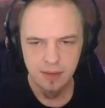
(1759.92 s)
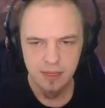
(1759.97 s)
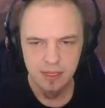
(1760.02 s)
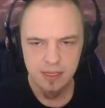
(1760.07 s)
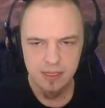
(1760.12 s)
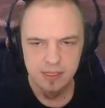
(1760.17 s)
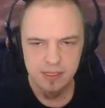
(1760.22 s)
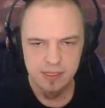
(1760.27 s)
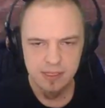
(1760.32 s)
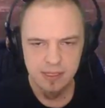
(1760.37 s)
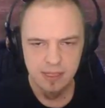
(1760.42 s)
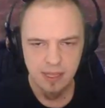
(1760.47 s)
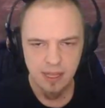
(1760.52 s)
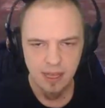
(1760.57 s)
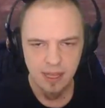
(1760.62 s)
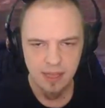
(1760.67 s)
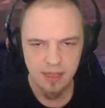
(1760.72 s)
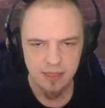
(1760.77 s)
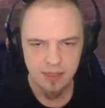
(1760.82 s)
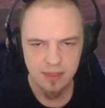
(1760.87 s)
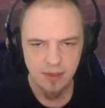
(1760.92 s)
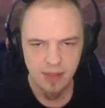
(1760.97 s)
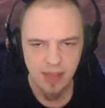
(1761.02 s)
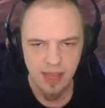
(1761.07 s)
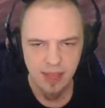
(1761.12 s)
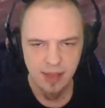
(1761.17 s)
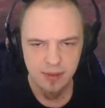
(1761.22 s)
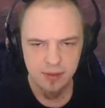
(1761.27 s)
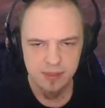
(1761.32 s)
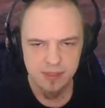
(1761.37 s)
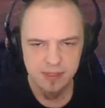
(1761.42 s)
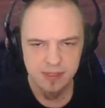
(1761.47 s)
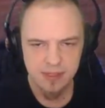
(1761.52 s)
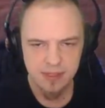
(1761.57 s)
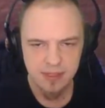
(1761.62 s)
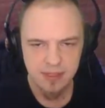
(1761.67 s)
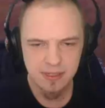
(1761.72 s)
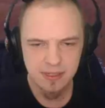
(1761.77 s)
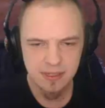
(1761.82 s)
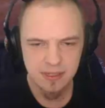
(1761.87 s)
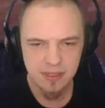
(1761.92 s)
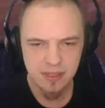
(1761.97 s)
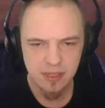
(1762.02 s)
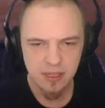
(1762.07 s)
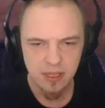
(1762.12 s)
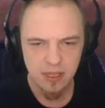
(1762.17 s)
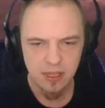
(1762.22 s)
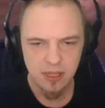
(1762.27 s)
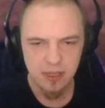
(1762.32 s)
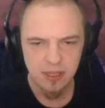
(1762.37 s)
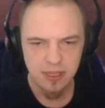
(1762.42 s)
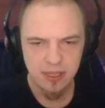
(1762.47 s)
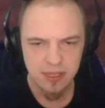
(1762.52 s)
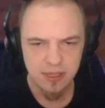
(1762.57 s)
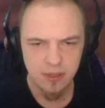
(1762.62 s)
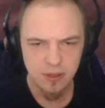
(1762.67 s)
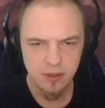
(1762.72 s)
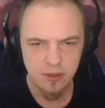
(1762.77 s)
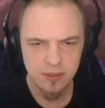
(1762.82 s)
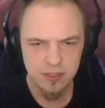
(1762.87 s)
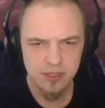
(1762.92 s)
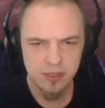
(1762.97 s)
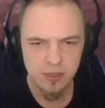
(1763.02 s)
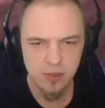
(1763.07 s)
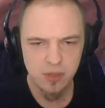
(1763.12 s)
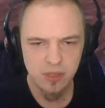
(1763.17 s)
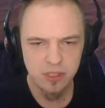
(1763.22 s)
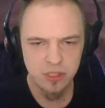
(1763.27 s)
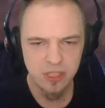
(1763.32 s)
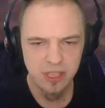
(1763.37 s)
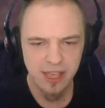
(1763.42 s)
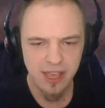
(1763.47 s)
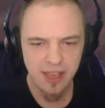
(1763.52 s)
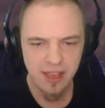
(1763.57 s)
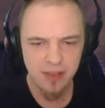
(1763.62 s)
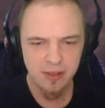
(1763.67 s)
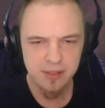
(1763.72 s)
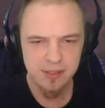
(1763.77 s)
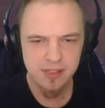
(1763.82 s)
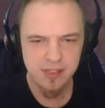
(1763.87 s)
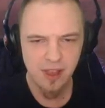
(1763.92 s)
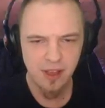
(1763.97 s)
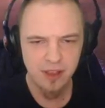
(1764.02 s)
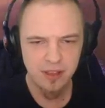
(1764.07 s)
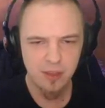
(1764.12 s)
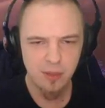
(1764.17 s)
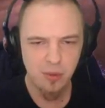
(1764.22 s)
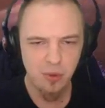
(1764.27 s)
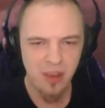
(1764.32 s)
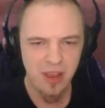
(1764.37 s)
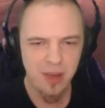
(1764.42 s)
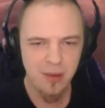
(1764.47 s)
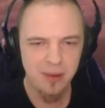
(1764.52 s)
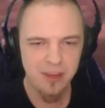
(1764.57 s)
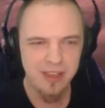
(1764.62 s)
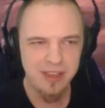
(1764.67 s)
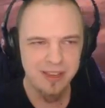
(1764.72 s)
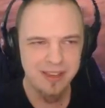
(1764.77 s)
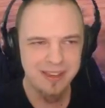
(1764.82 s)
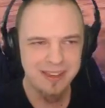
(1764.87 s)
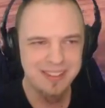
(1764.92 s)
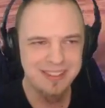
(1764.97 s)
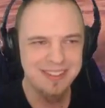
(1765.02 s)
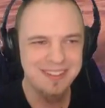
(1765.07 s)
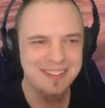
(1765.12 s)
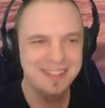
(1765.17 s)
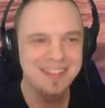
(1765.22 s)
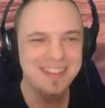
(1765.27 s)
There it is. Hi, little house. Little destruction house on the prairie.